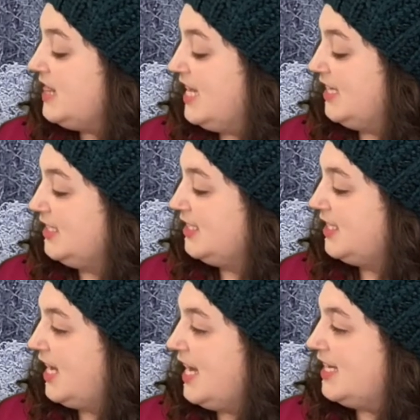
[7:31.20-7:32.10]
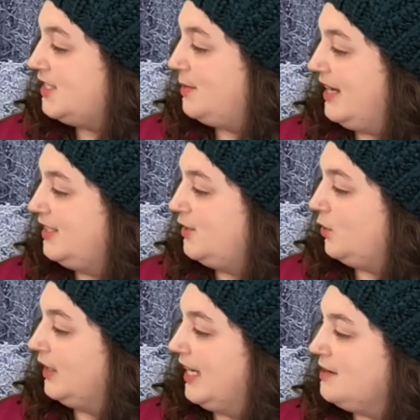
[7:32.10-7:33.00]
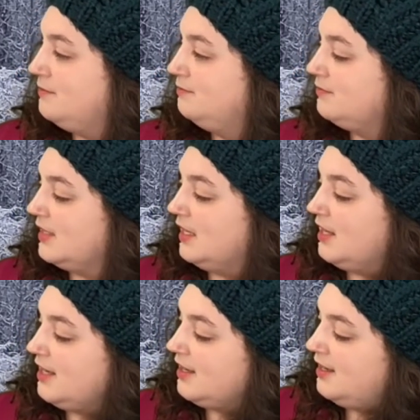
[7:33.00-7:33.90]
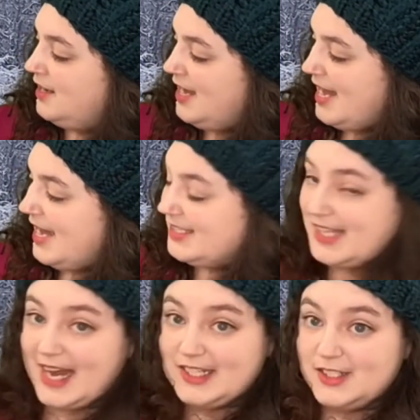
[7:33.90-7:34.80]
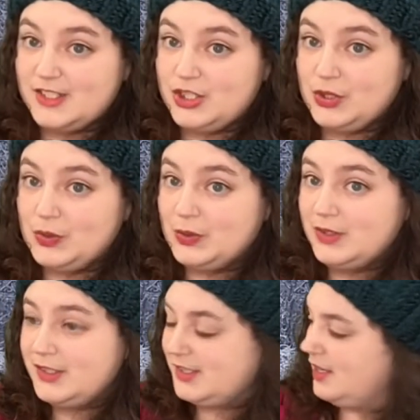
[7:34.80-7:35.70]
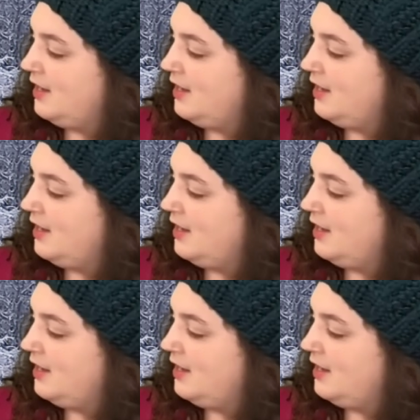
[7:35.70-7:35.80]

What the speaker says: This is my story. Look, it's at his shoes.